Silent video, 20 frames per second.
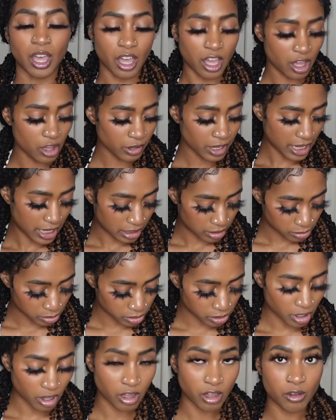Okay,
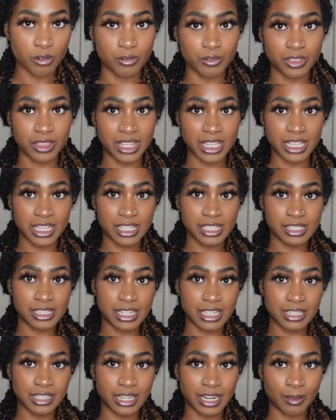so these
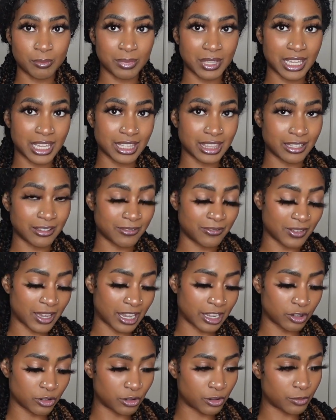ended up being the
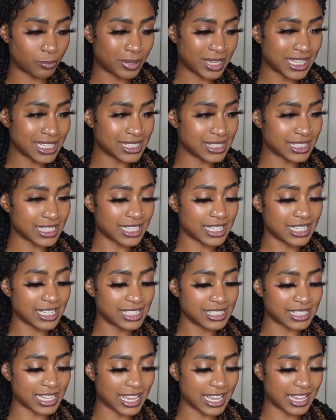final pieces,
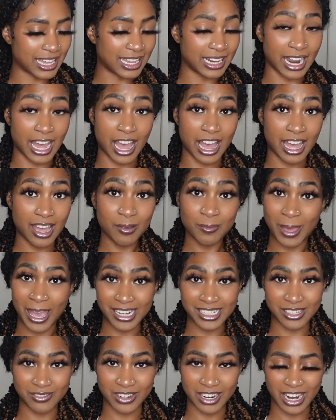and I'm
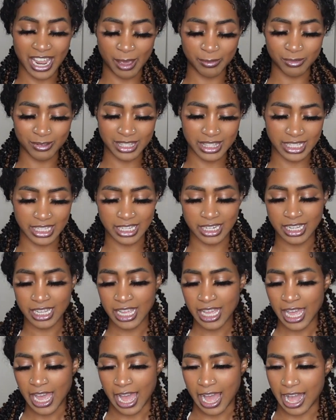actually very happy with it.
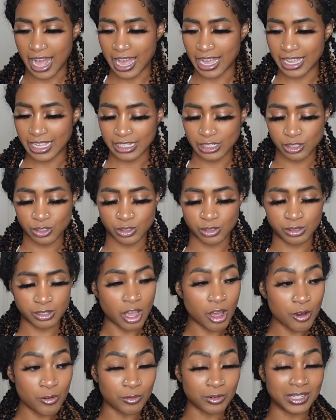I
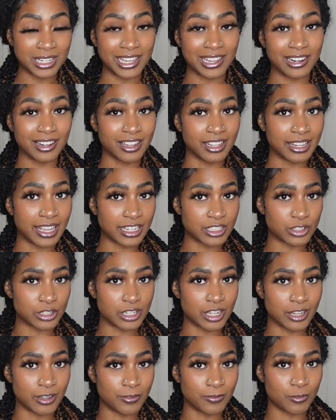don't need a collection
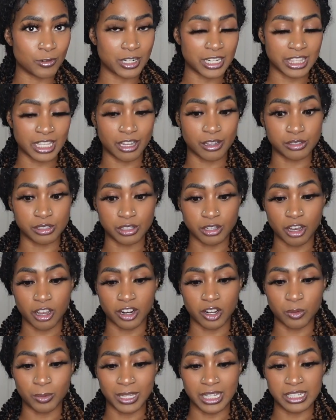of 40,000
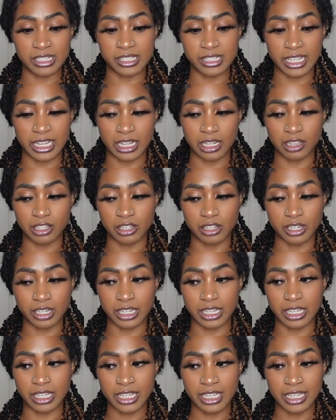cargo pants that look
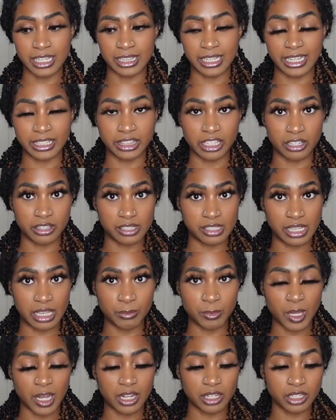like they're the same
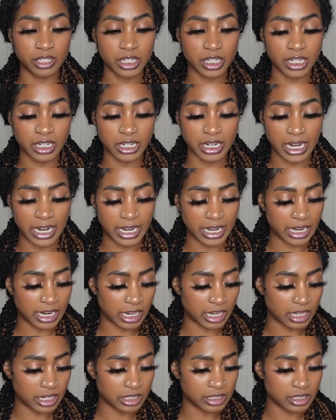color,
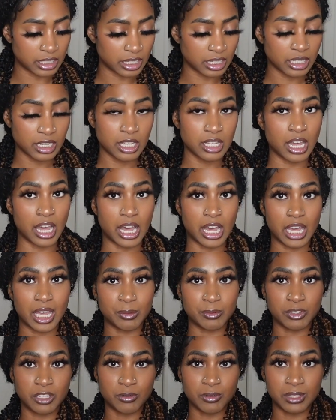and
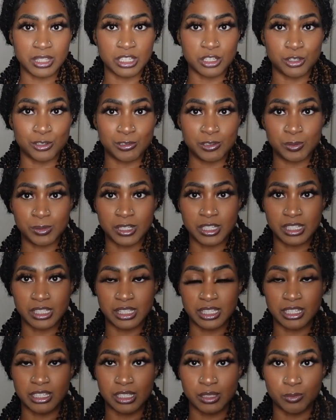I'm good with these shoes because
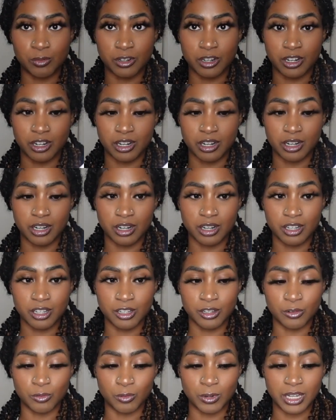these were
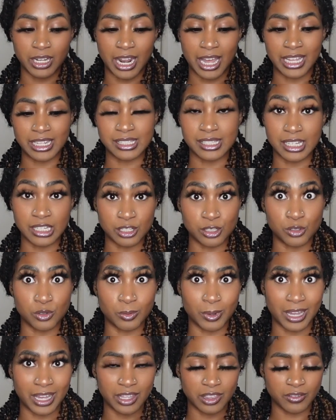what I intended to
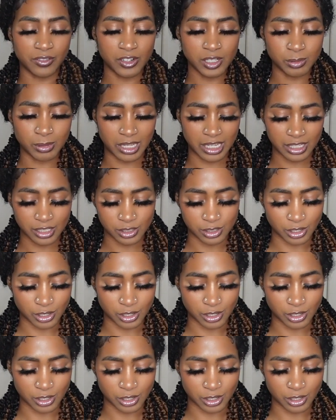buy in the first place.